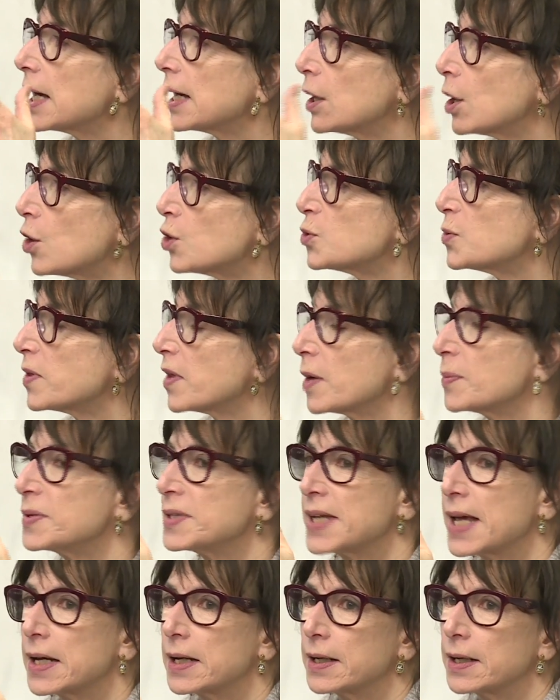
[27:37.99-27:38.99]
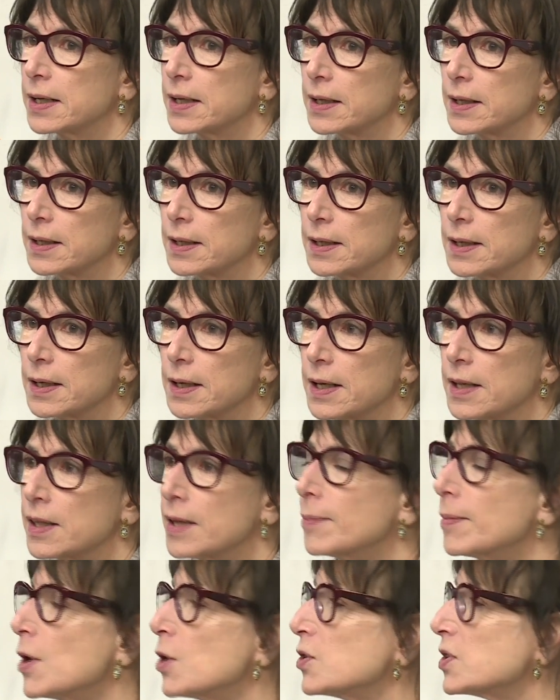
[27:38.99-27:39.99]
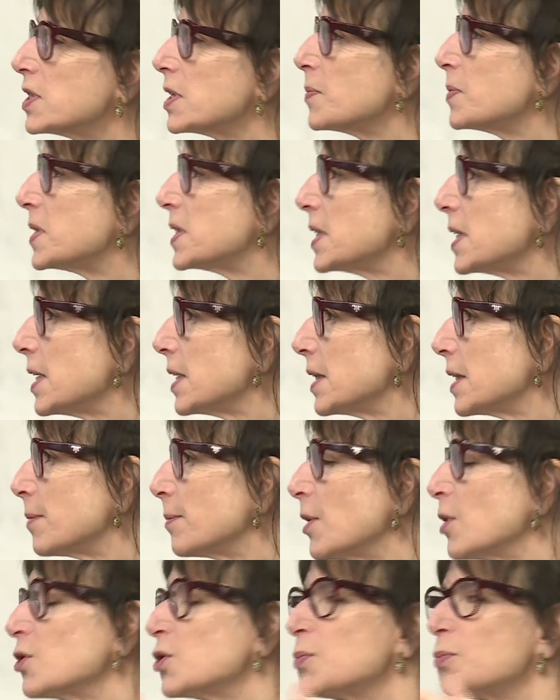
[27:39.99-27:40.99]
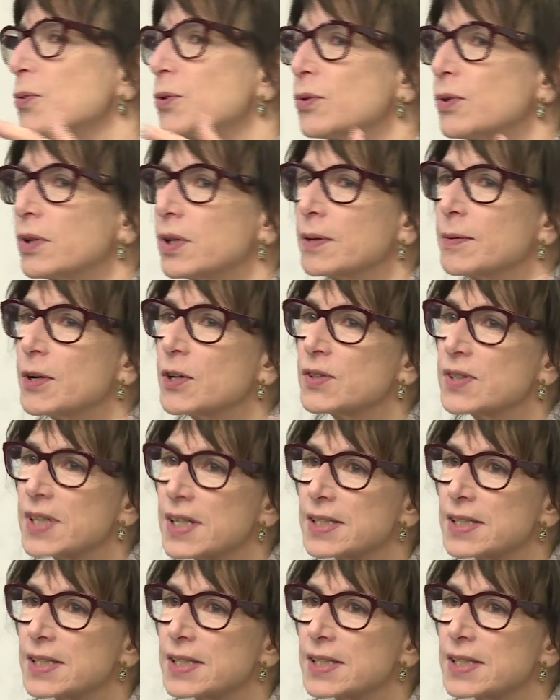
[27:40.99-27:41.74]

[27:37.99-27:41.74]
goes with obscenity. The most obscene, the most brutal, the most